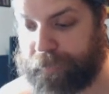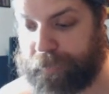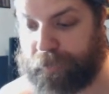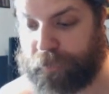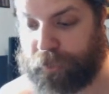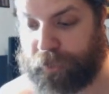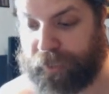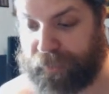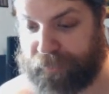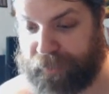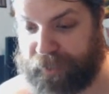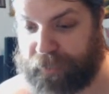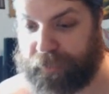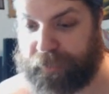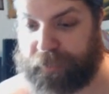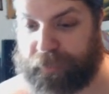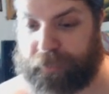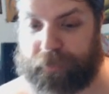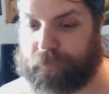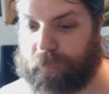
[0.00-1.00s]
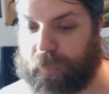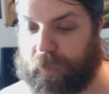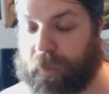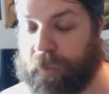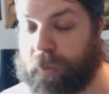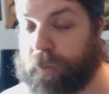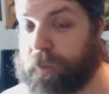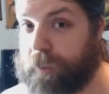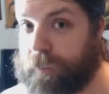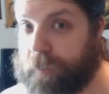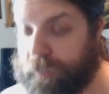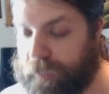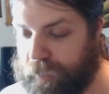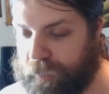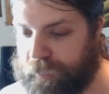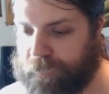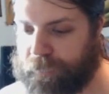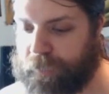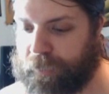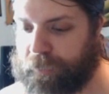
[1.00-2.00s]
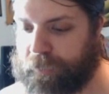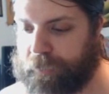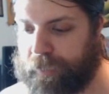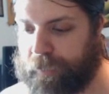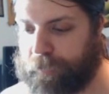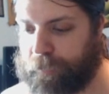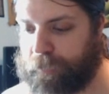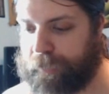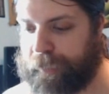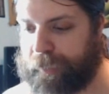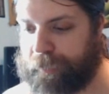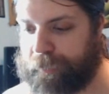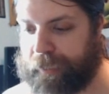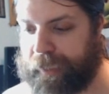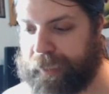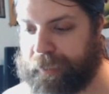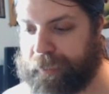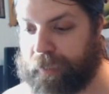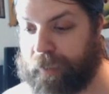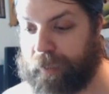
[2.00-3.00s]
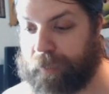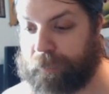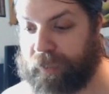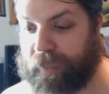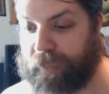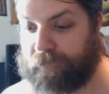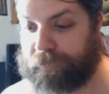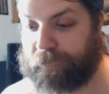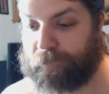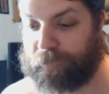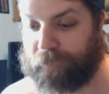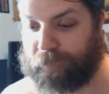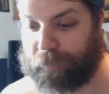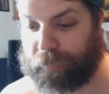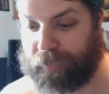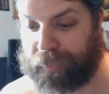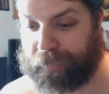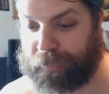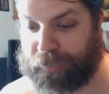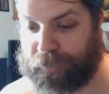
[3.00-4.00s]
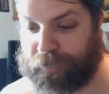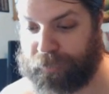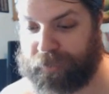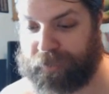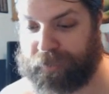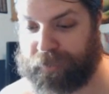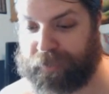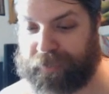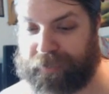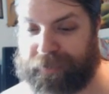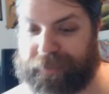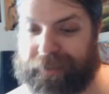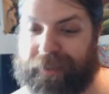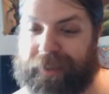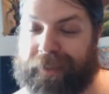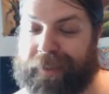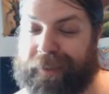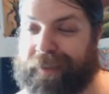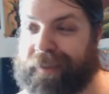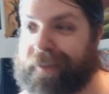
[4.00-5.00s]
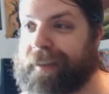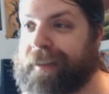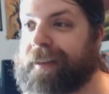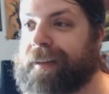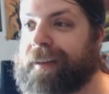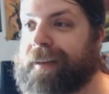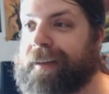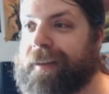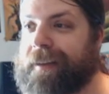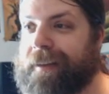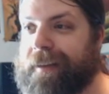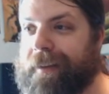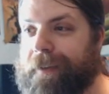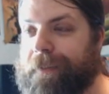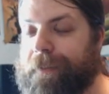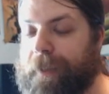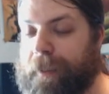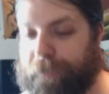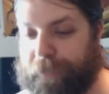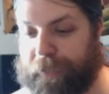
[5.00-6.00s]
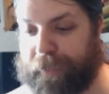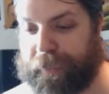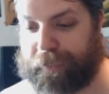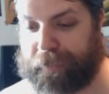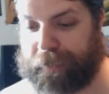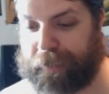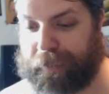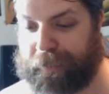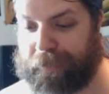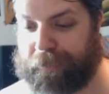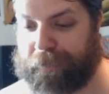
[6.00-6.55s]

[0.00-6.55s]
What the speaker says: and enchantments, like Urza's Saga, for example, now that that got buffed with Blood Moon since Final Fantasy.